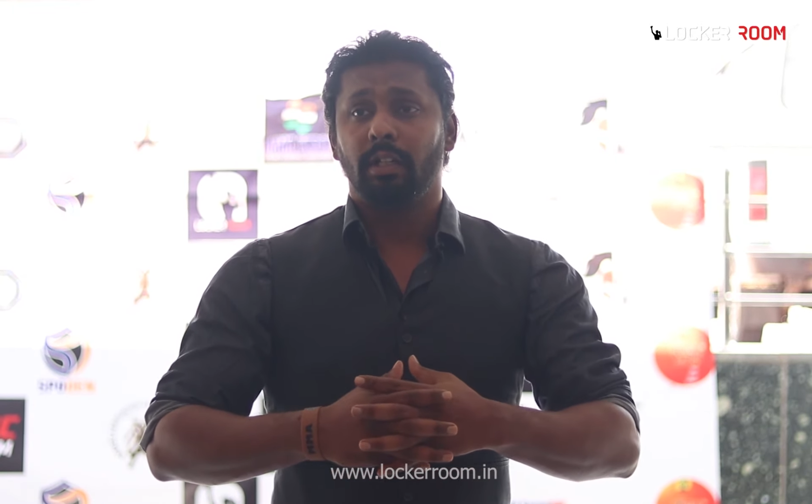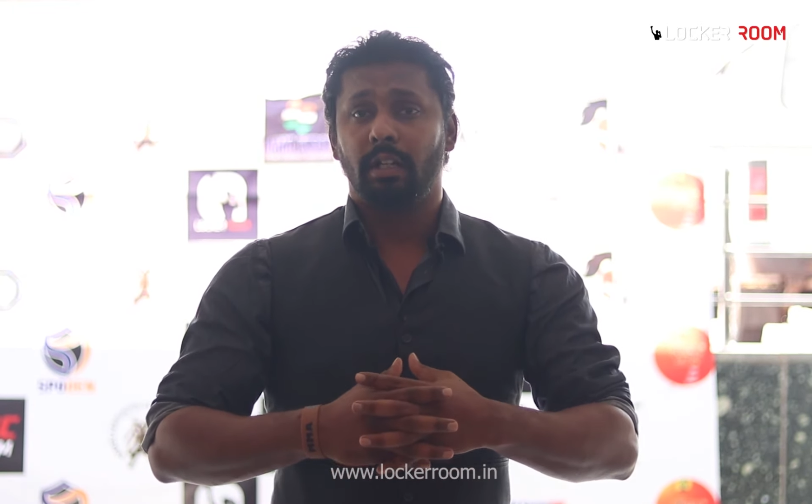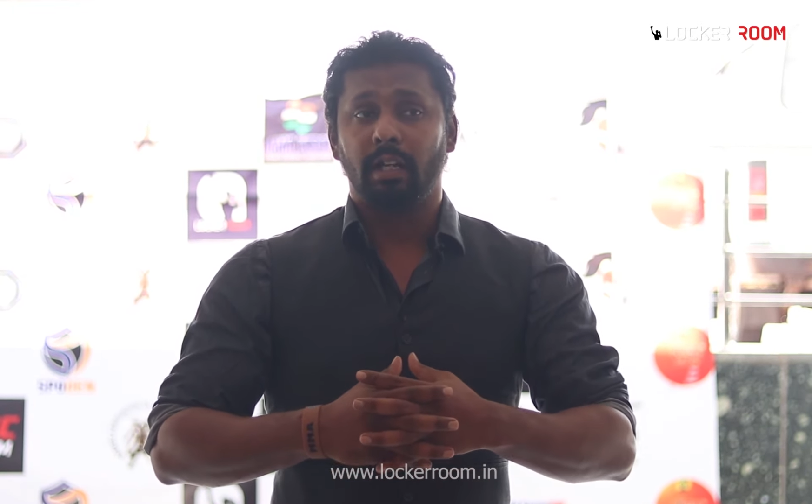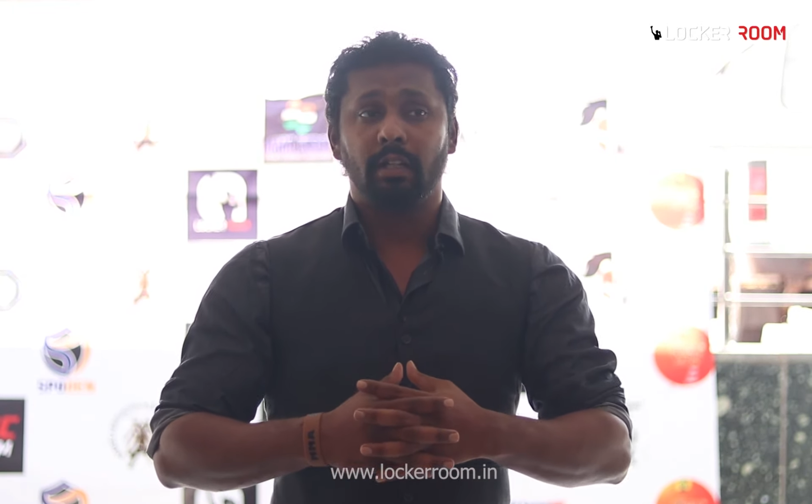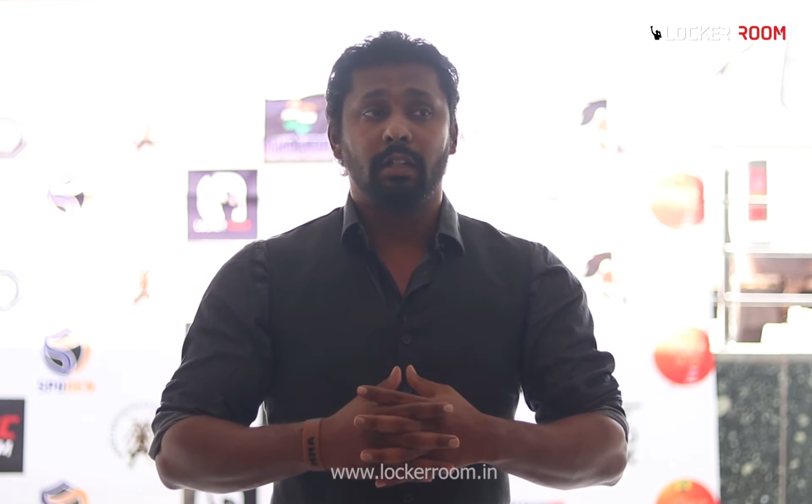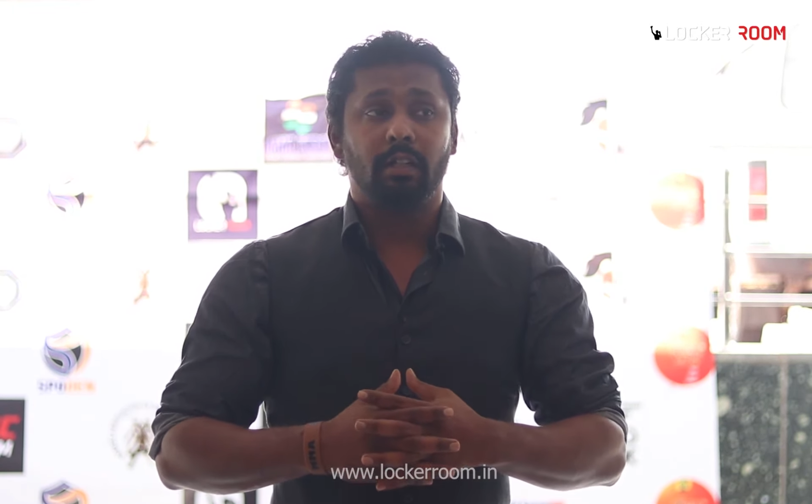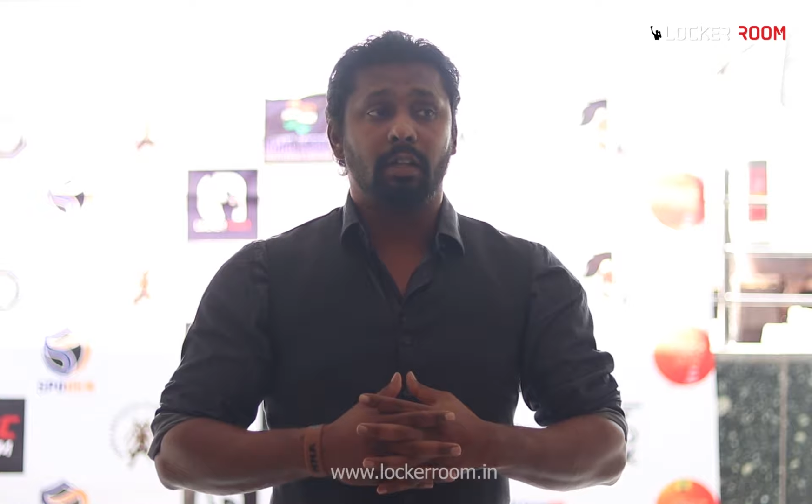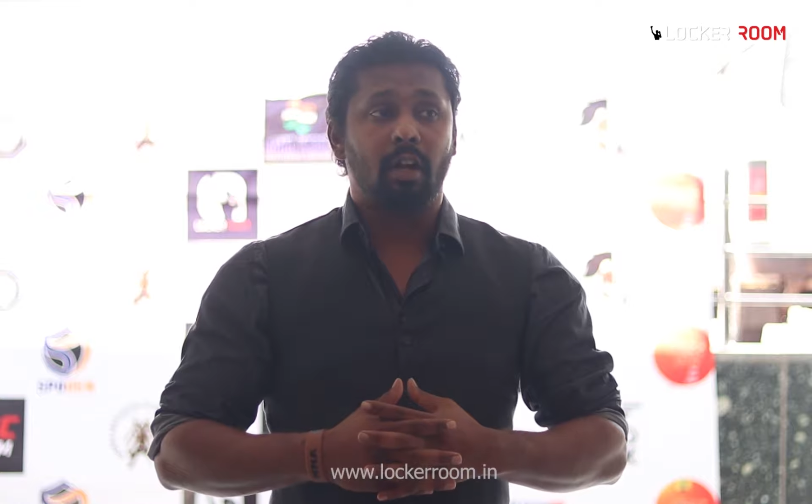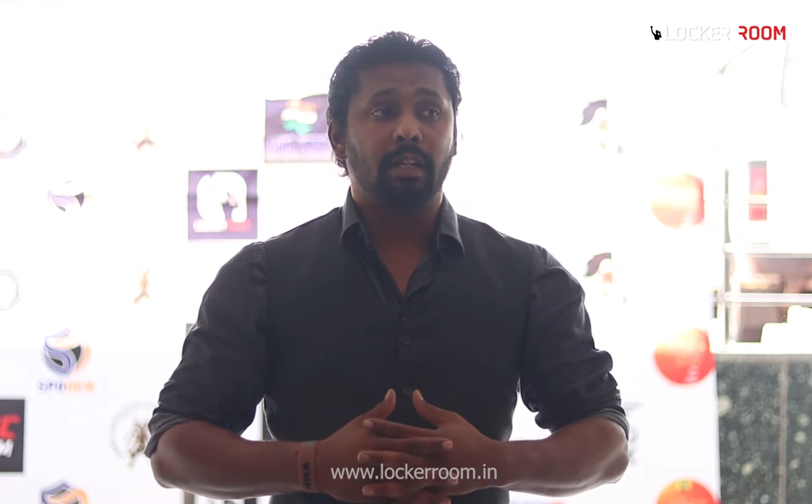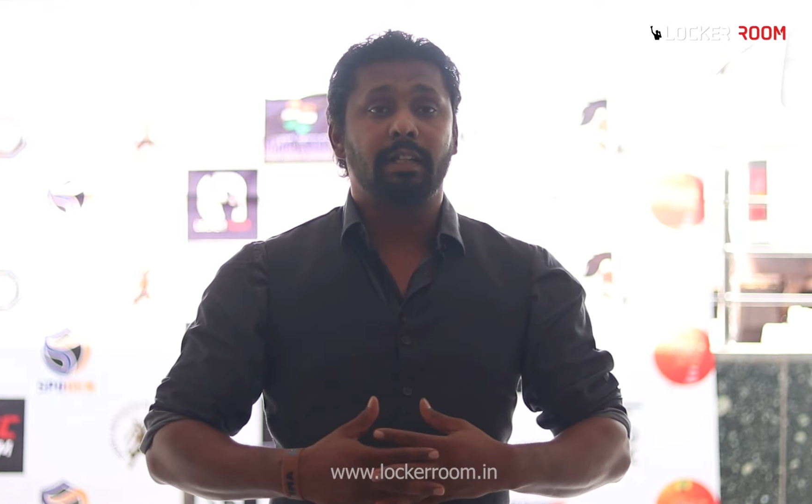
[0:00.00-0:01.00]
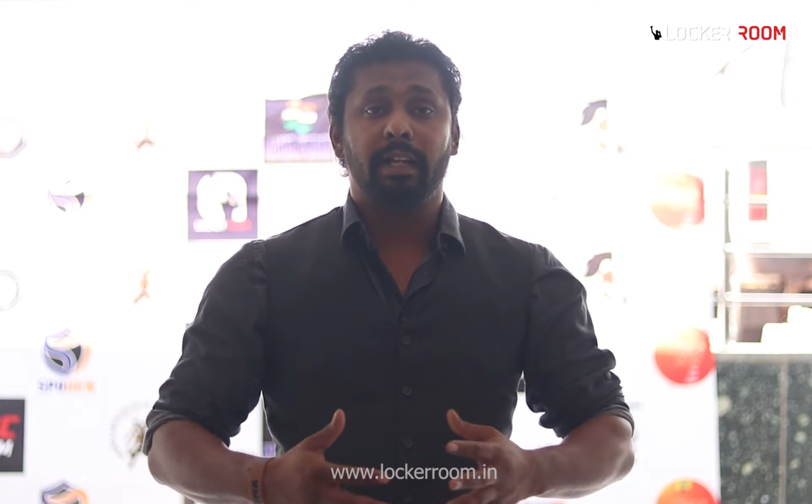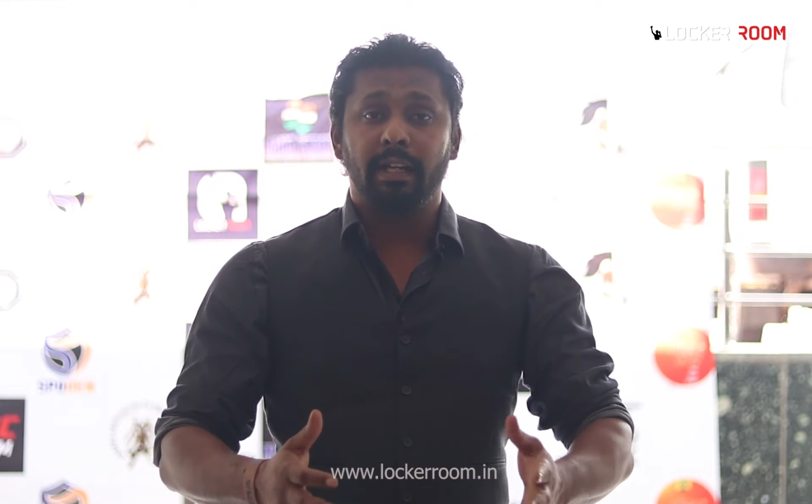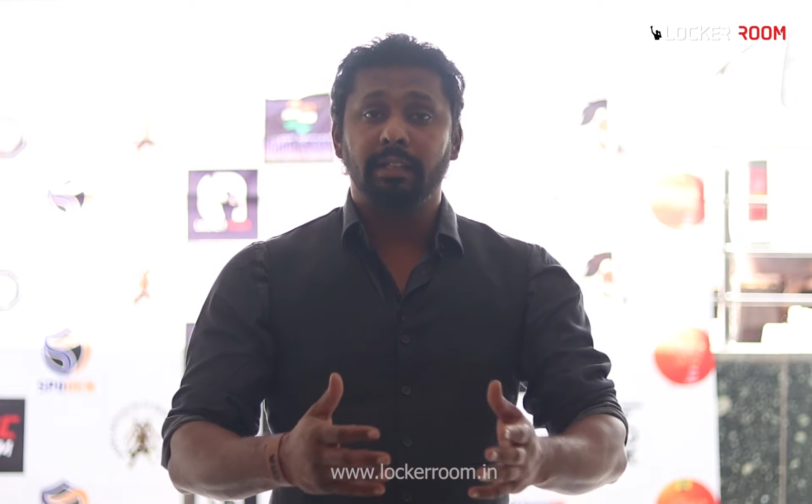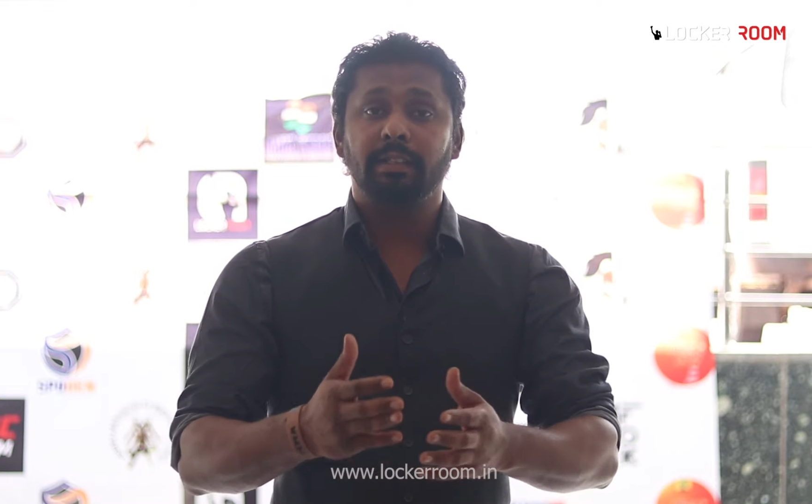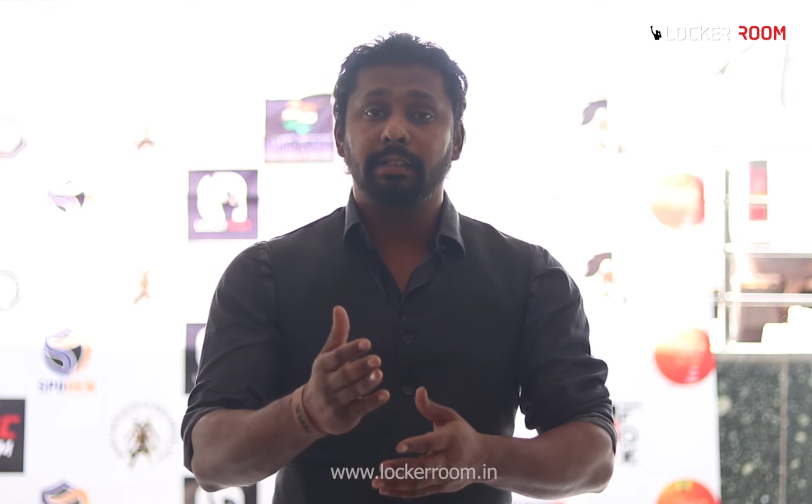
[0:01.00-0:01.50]
run a lot of
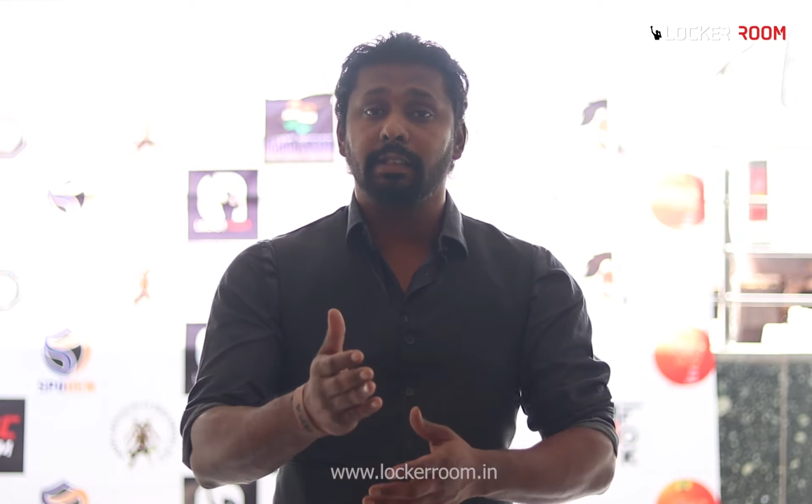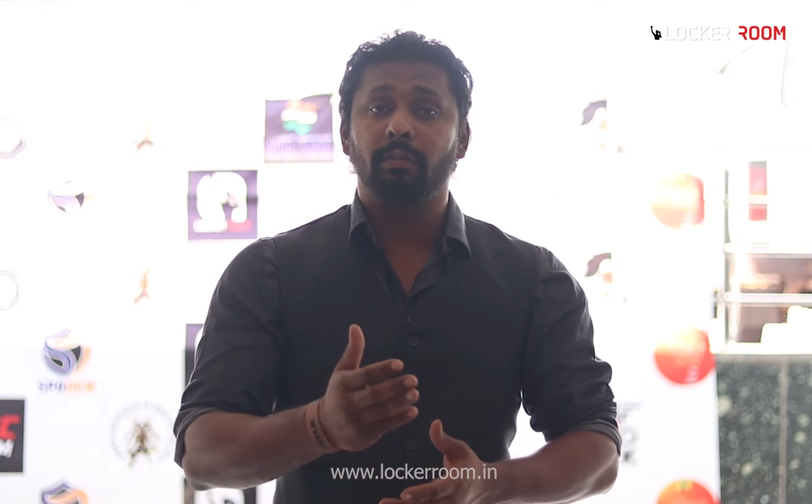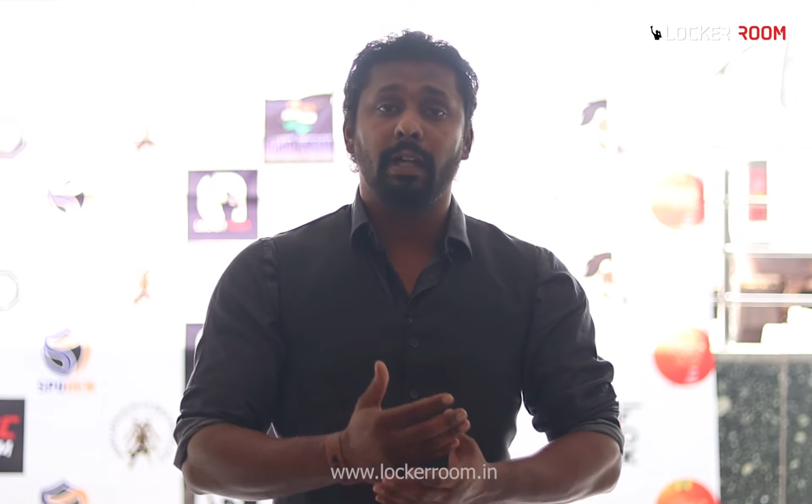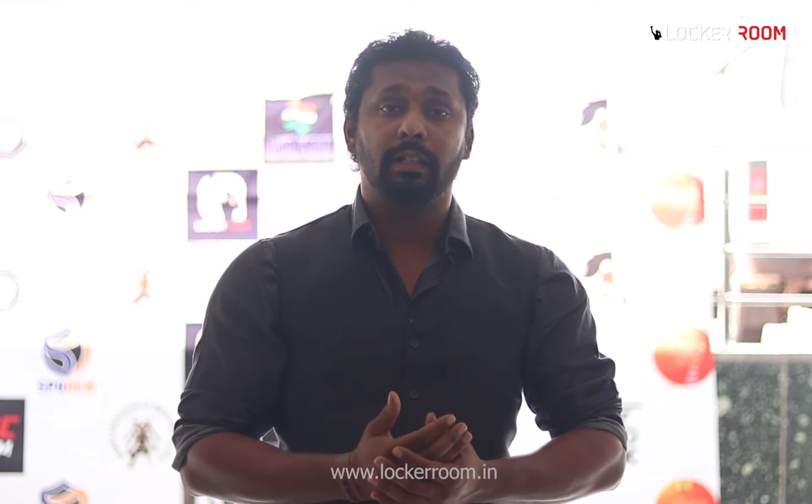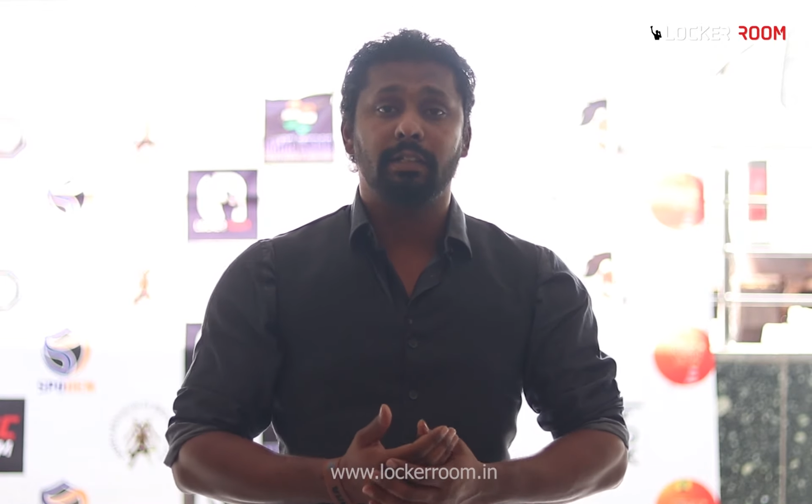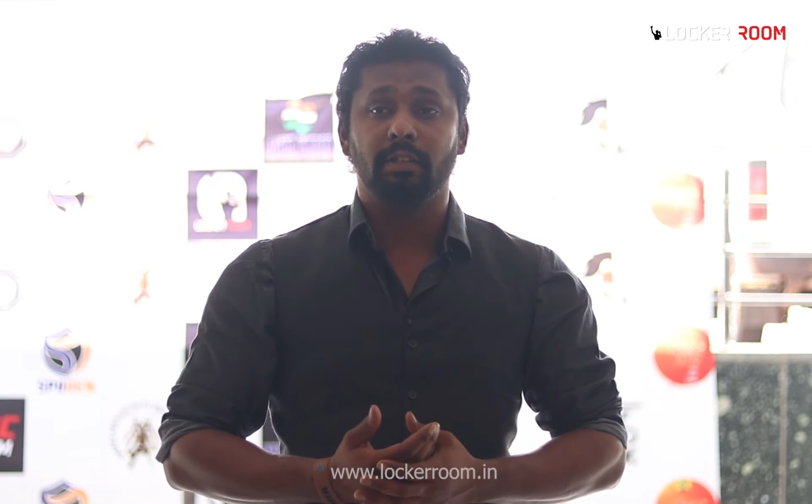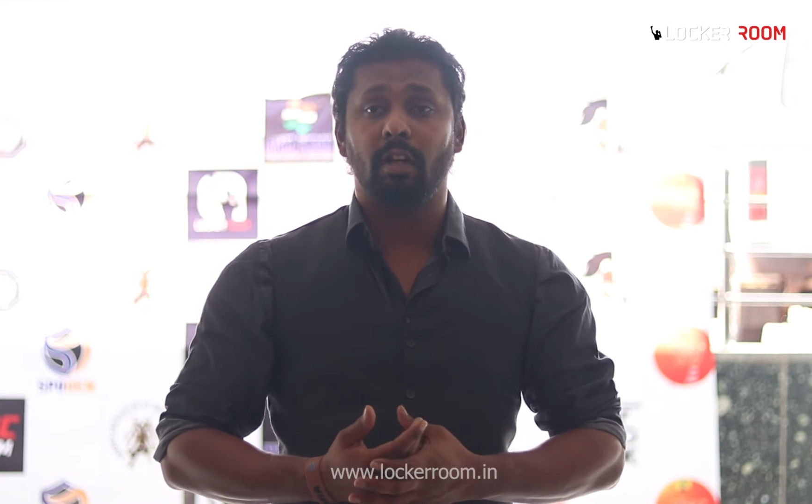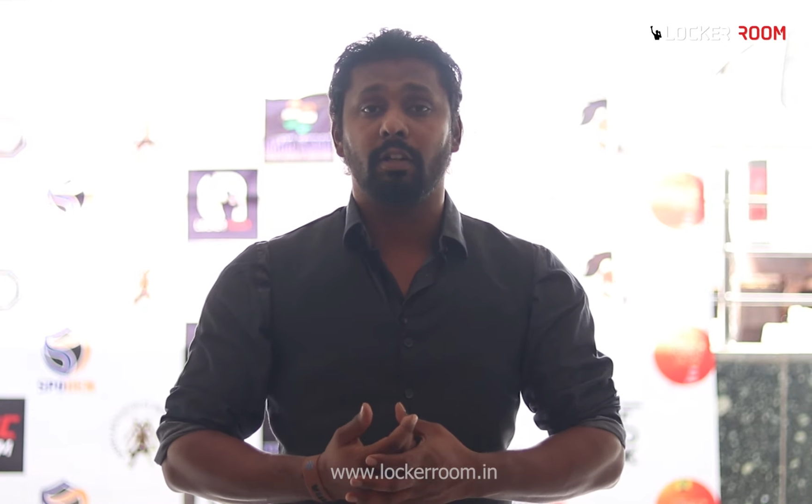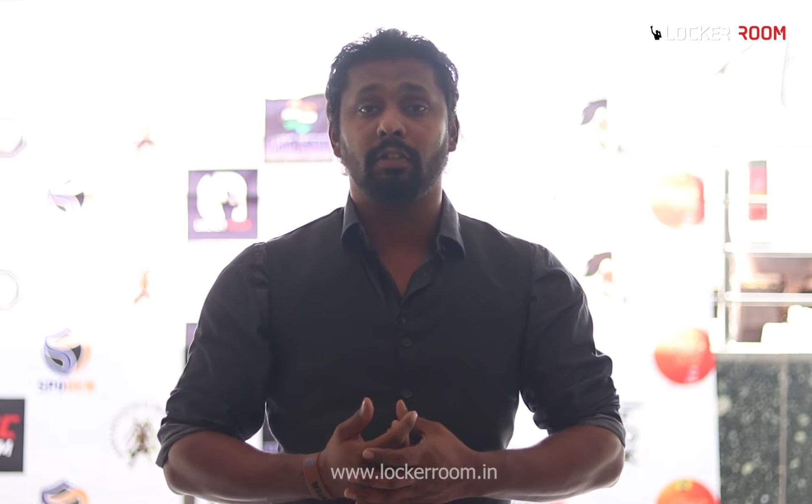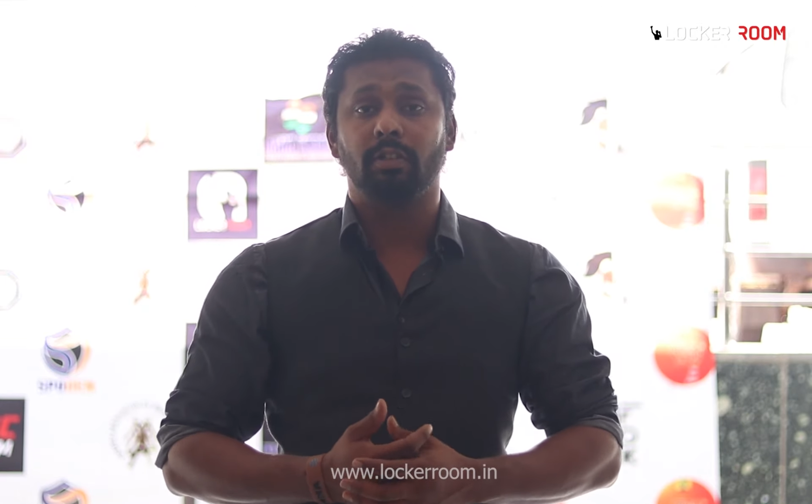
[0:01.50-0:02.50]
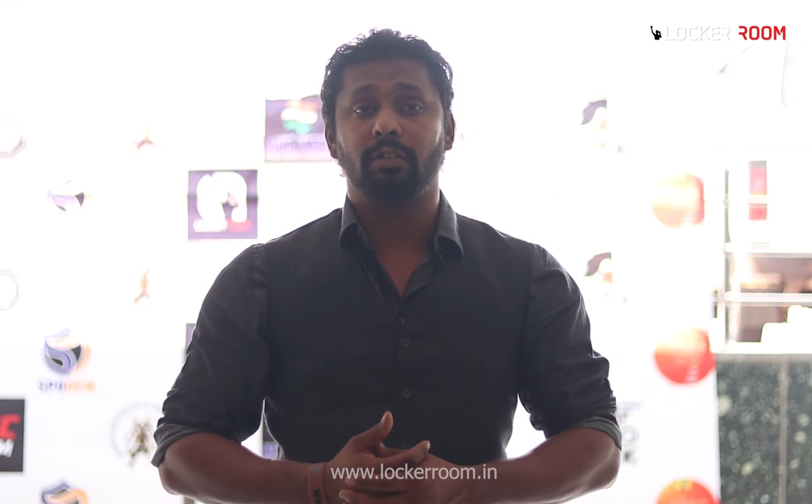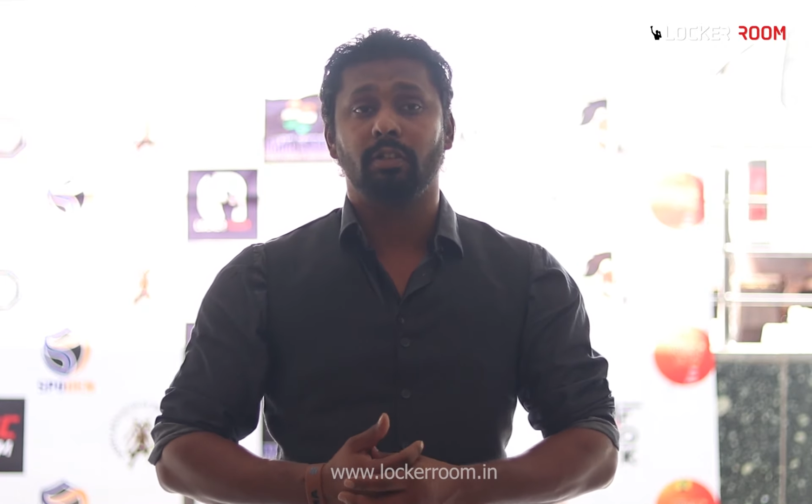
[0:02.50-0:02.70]
training sessions while this is on also.